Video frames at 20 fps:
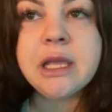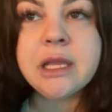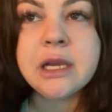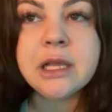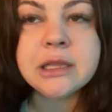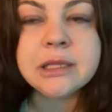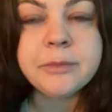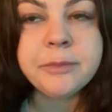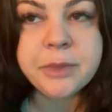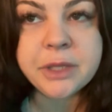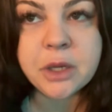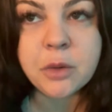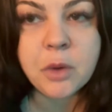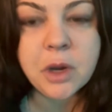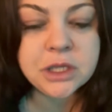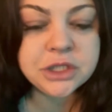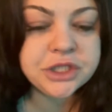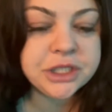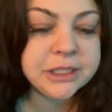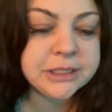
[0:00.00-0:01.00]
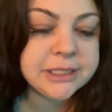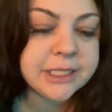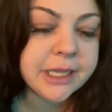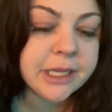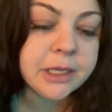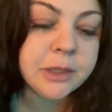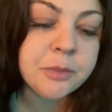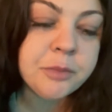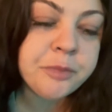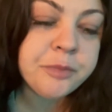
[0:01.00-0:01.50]
Olympia,
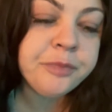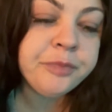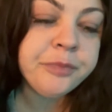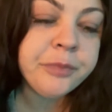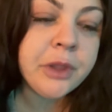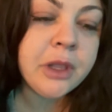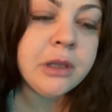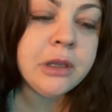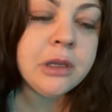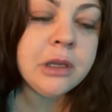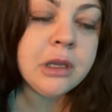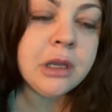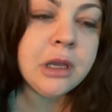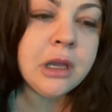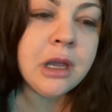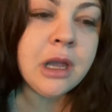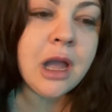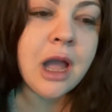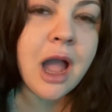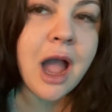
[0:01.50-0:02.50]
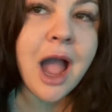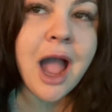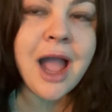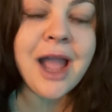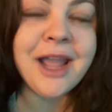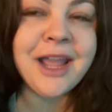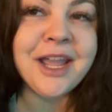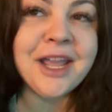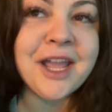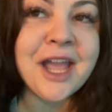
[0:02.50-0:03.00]
Washington.
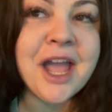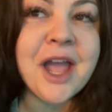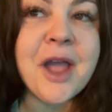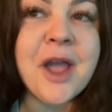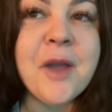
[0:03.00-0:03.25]
I